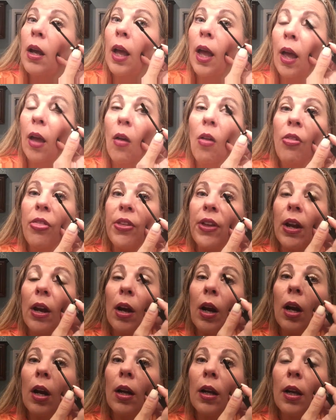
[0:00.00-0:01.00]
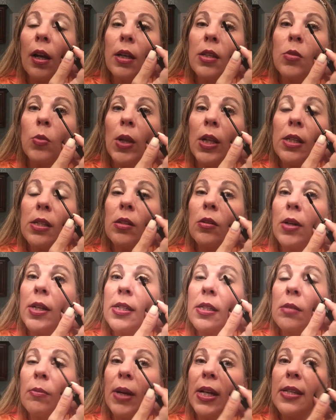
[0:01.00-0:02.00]
healthier, as well as the
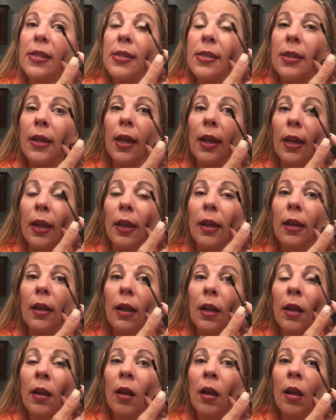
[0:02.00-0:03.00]
rest of my skin.